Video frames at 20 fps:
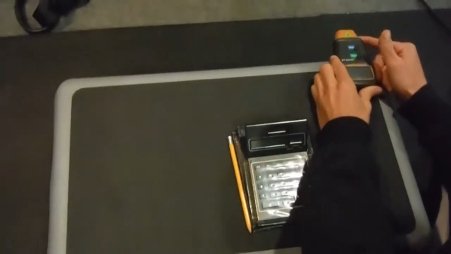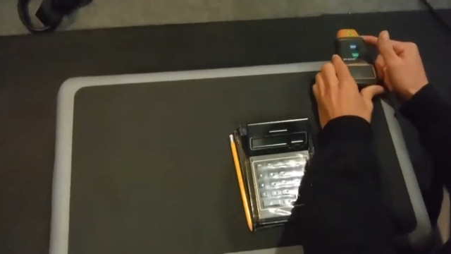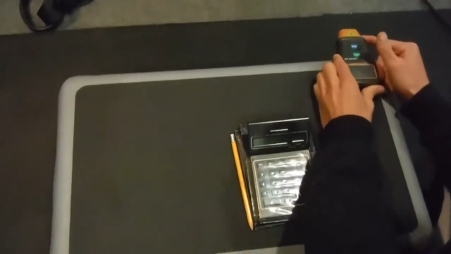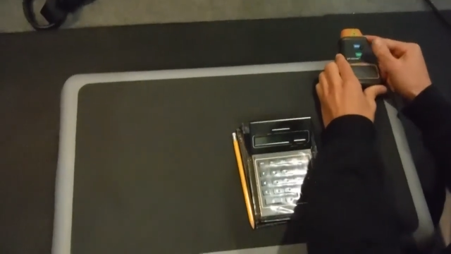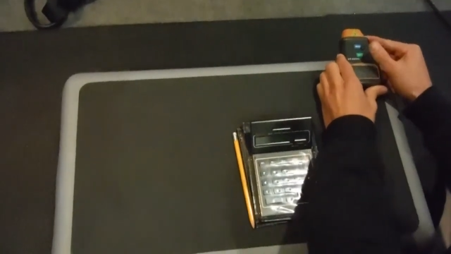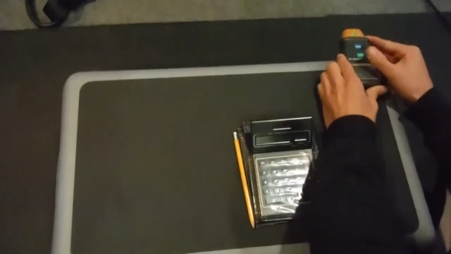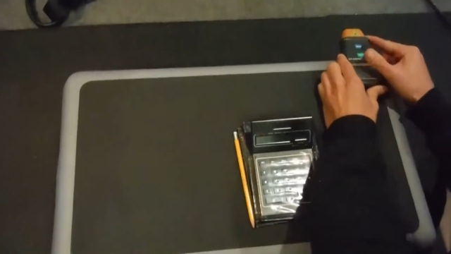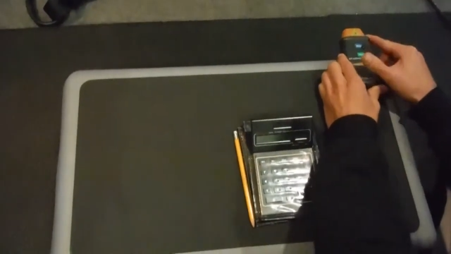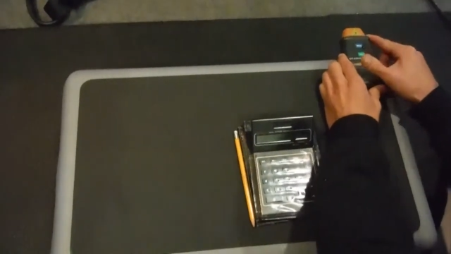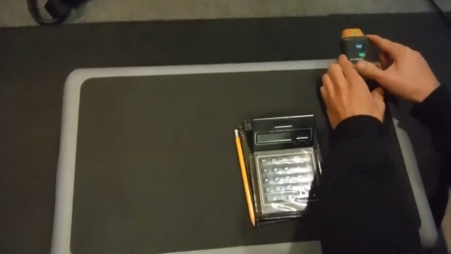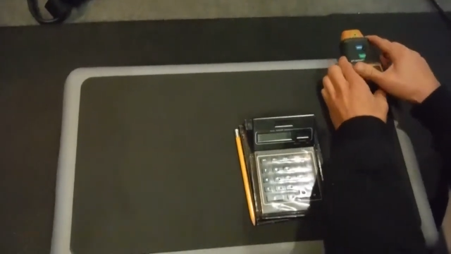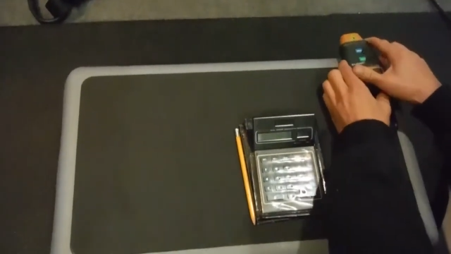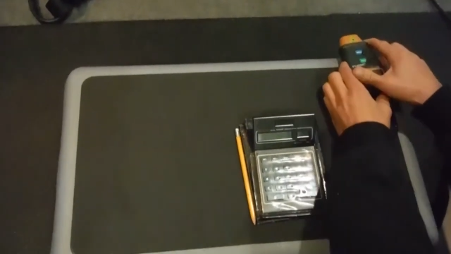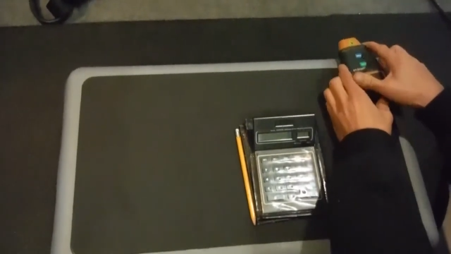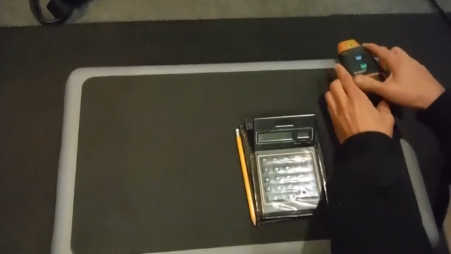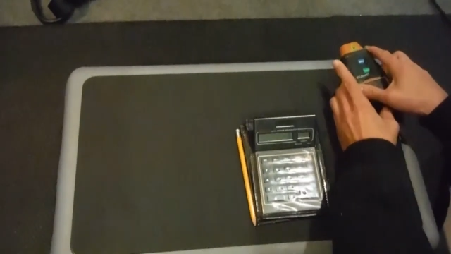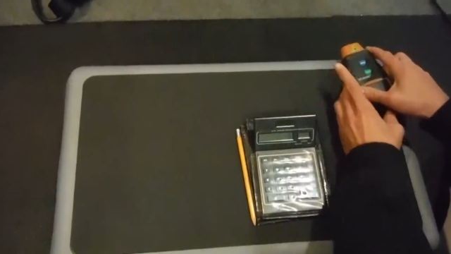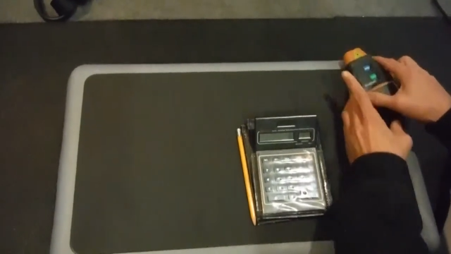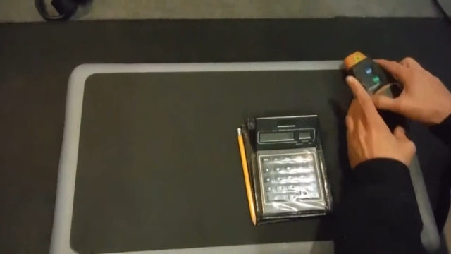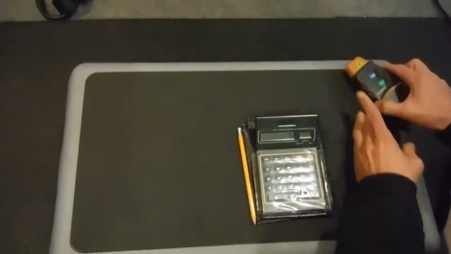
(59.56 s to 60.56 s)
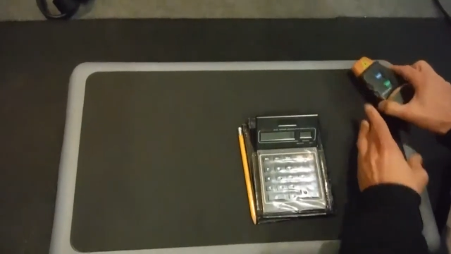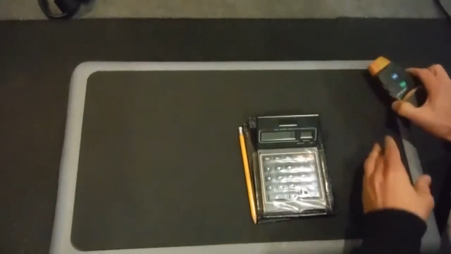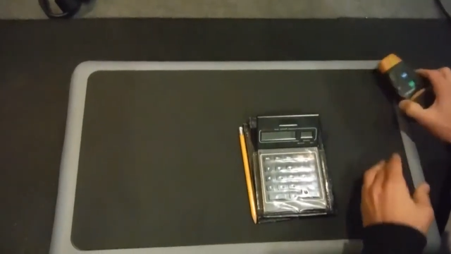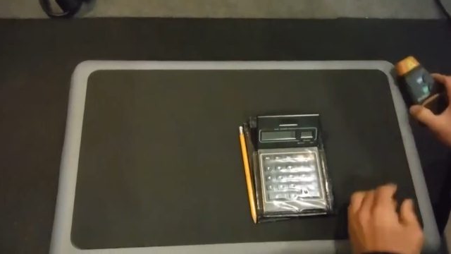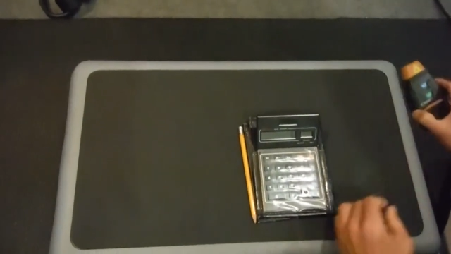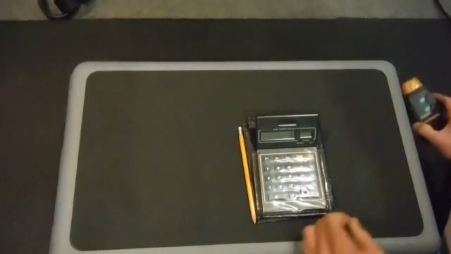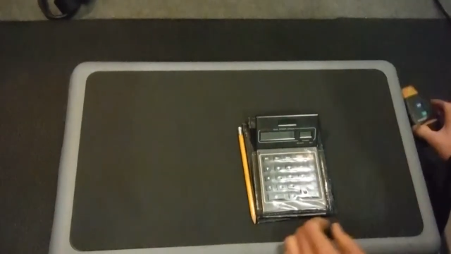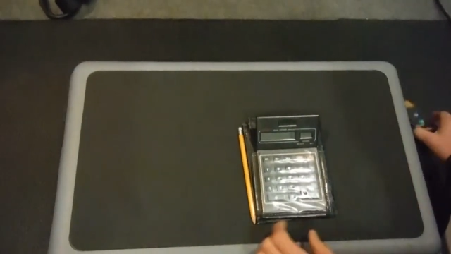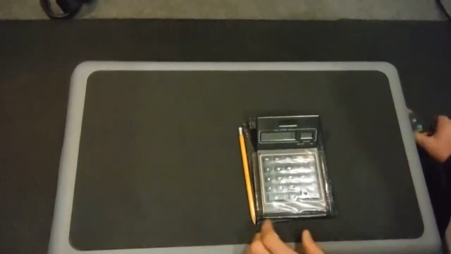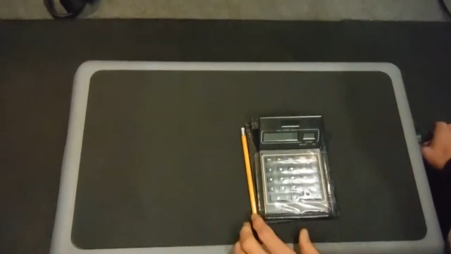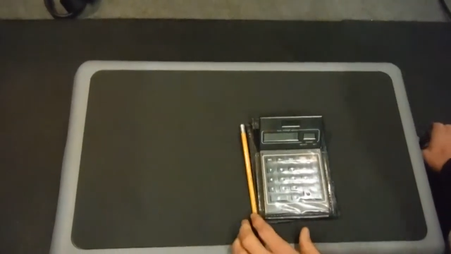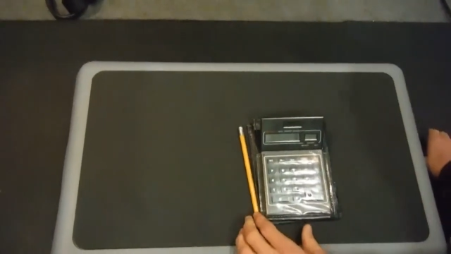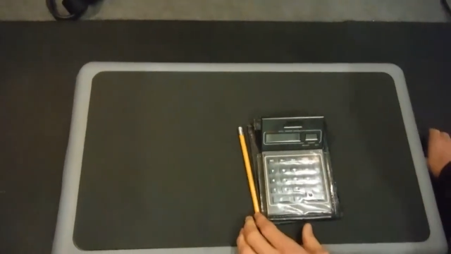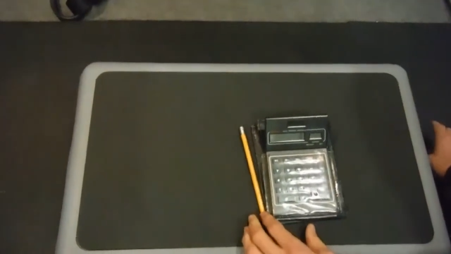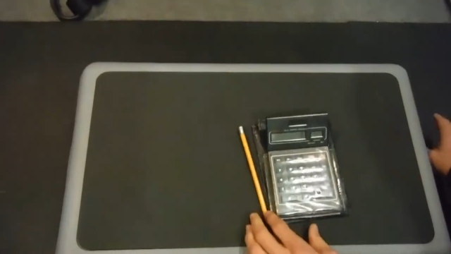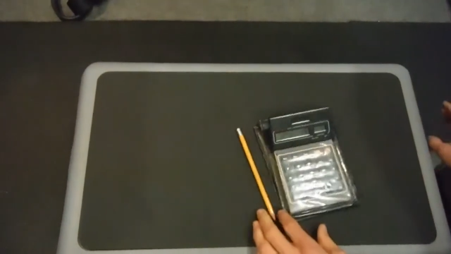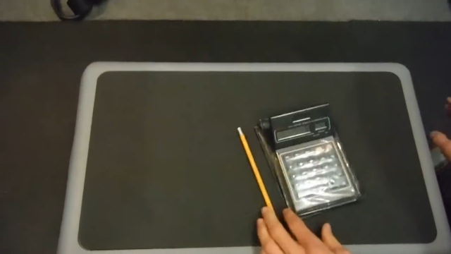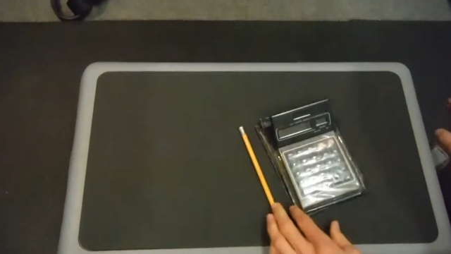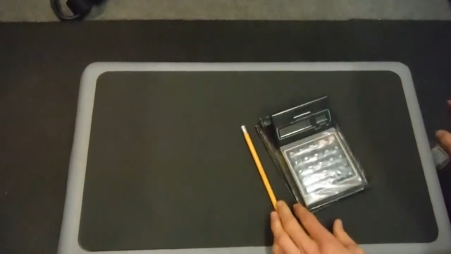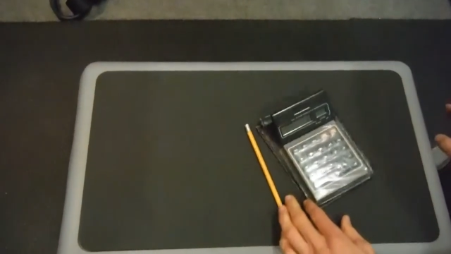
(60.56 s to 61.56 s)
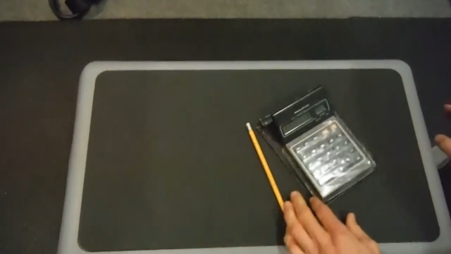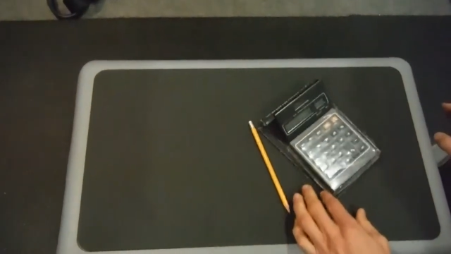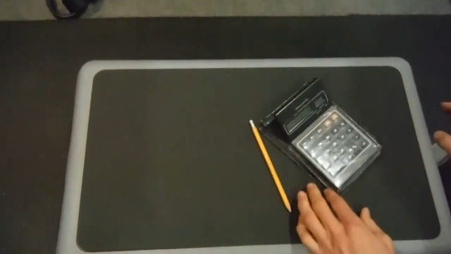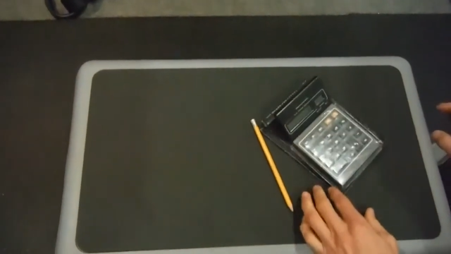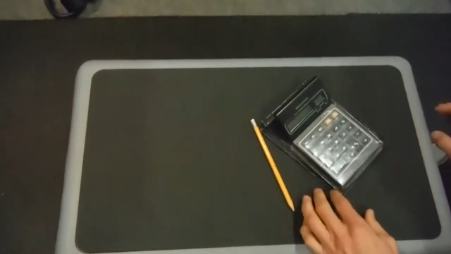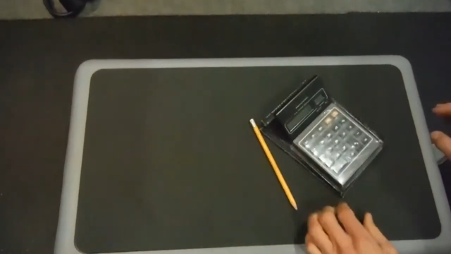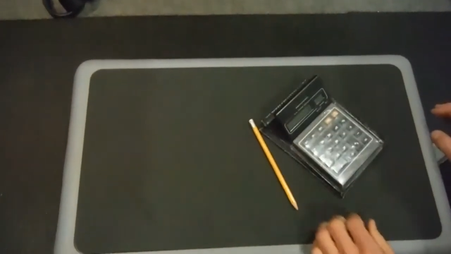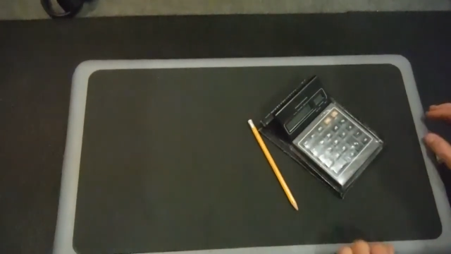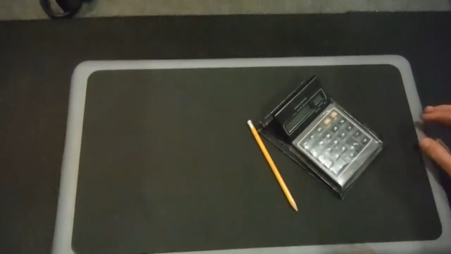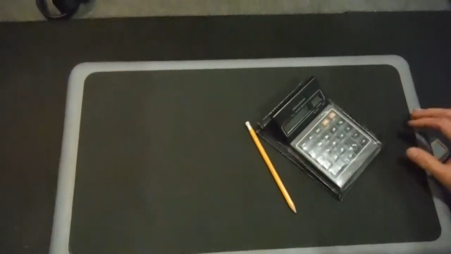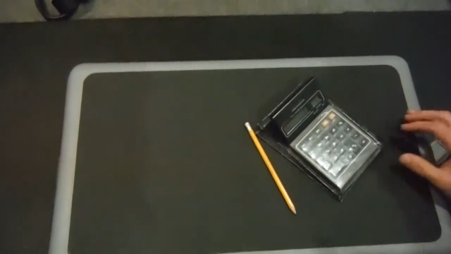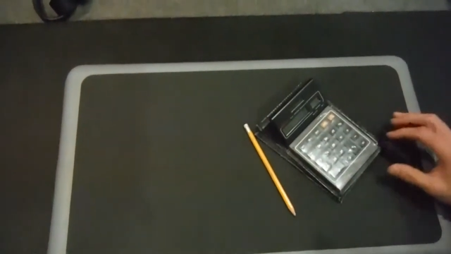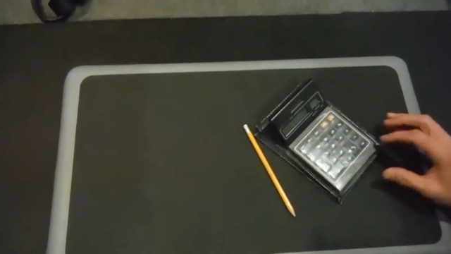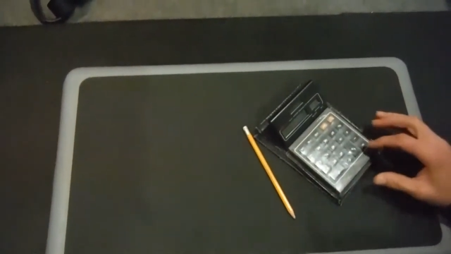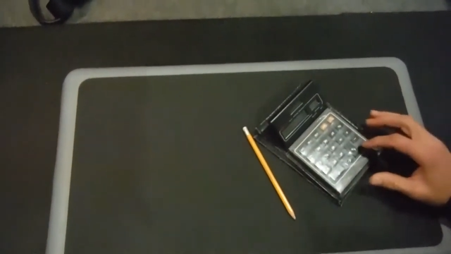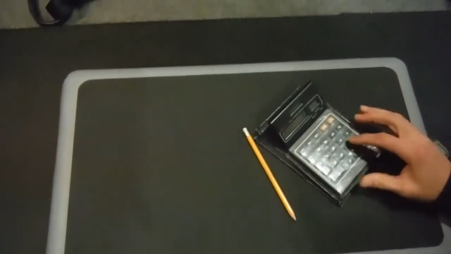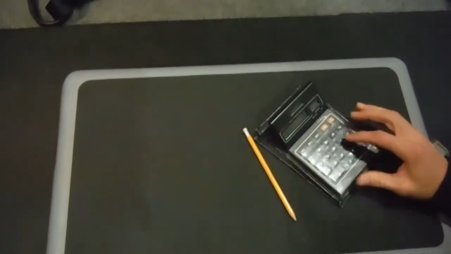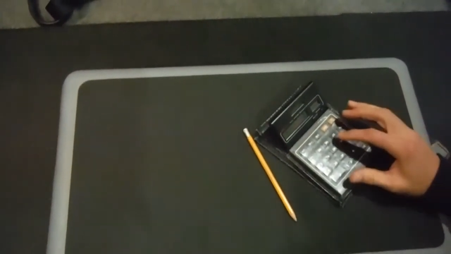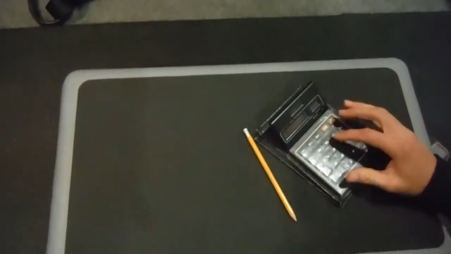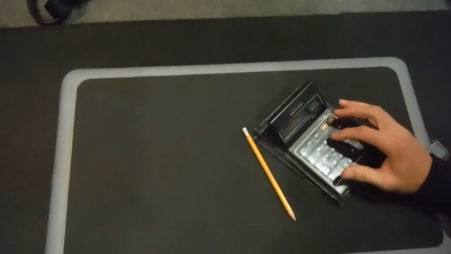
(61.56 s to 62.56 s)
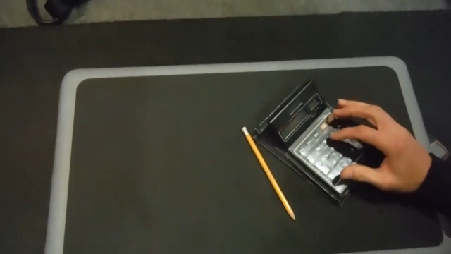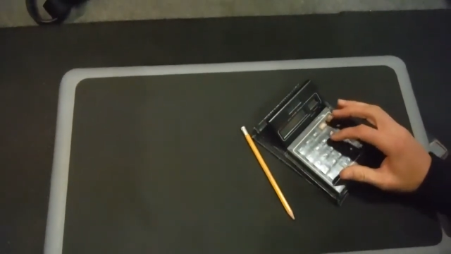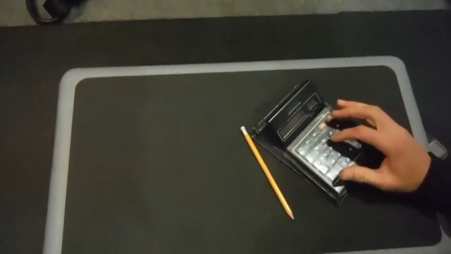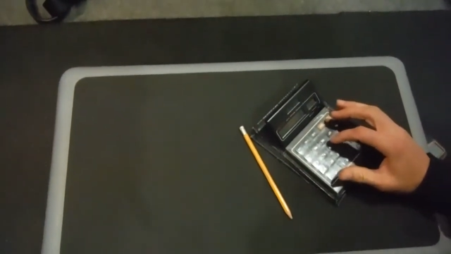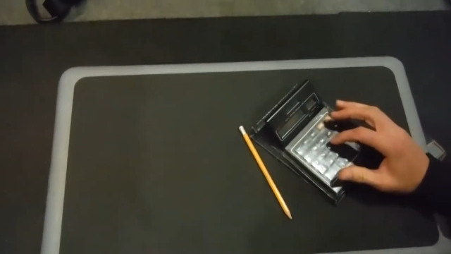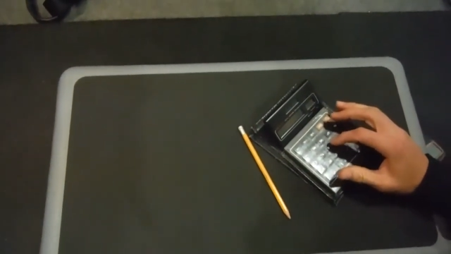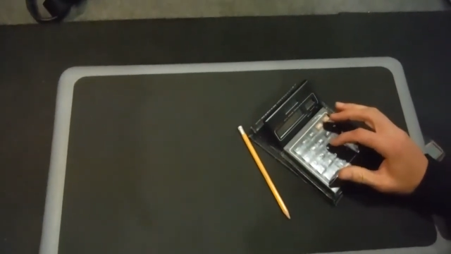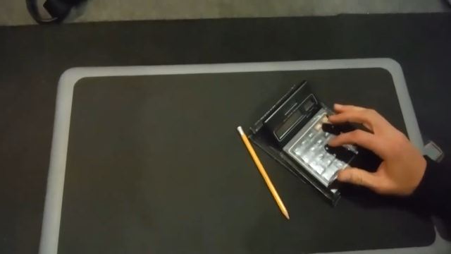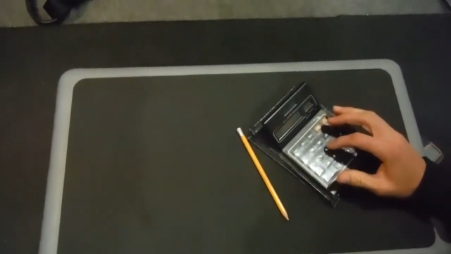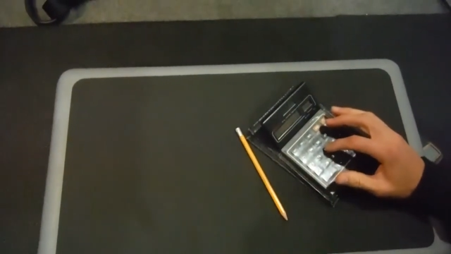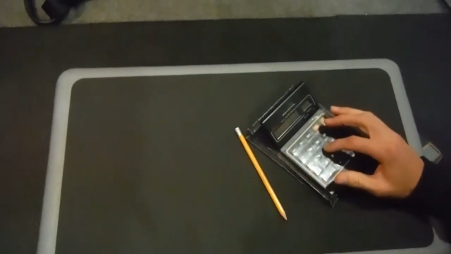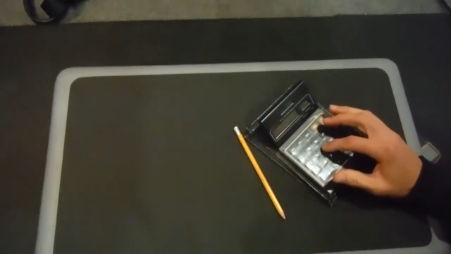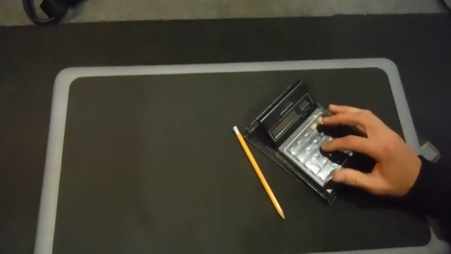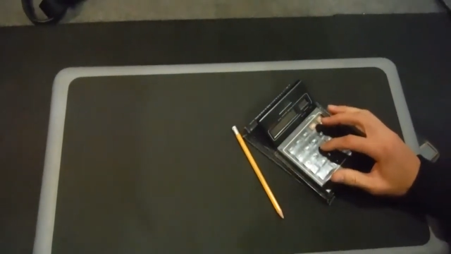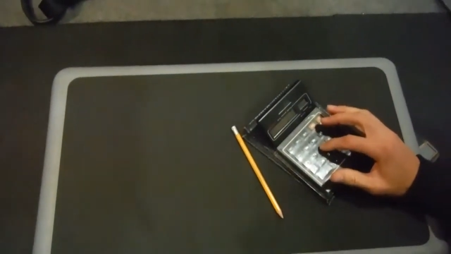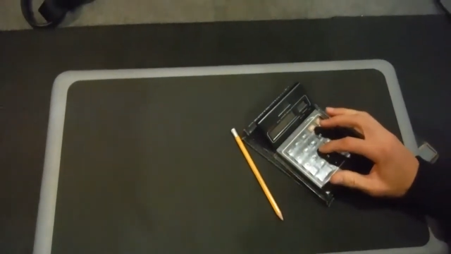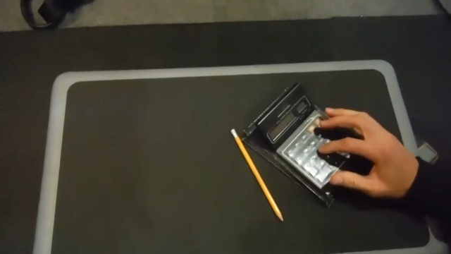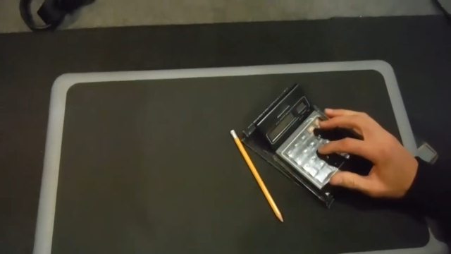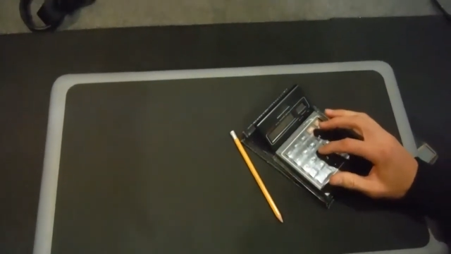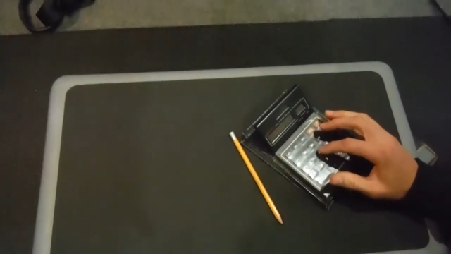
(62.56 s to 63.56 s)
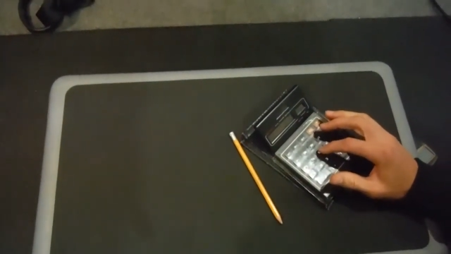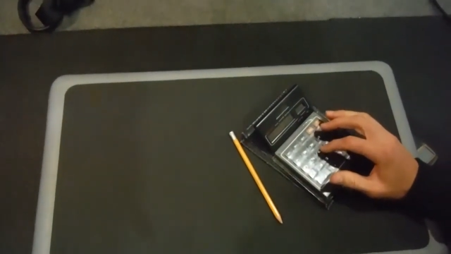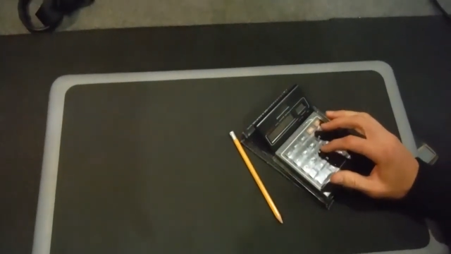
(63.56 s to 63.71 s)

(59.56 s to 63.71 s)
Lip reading: [unreadable: no face in view]